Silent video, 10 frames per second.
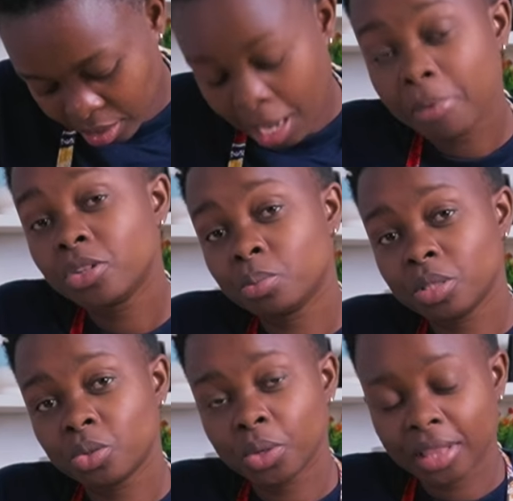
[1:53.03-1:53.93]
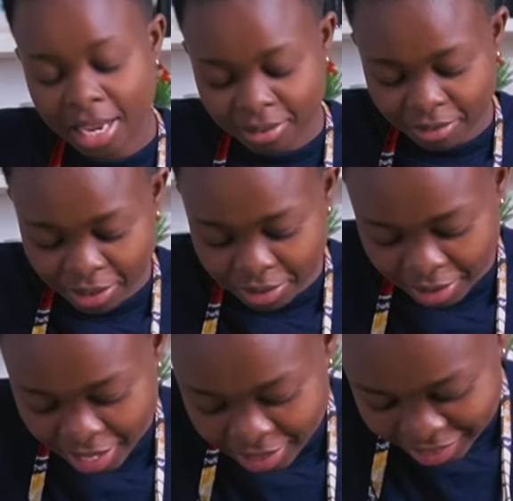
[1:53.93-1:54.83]
I'm going to be doing that very
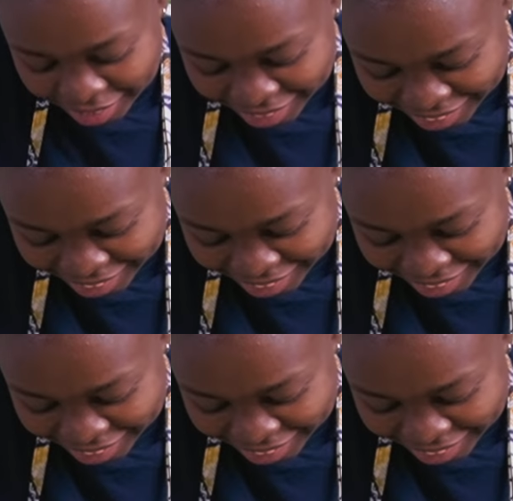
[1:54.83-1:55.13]
fast.